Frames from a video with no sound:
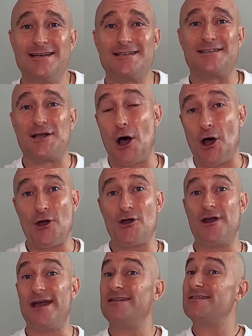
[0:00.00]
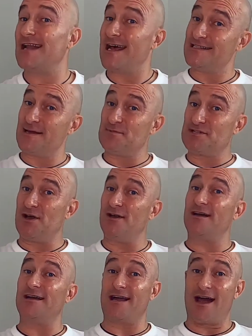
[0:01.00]
So in today's episode
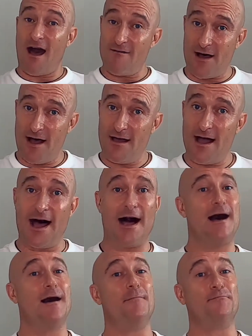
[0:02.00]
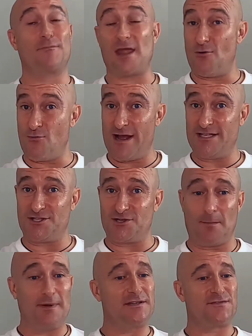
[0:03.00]
I'm going to cover a range of
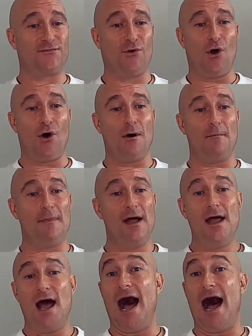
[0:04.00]
topics from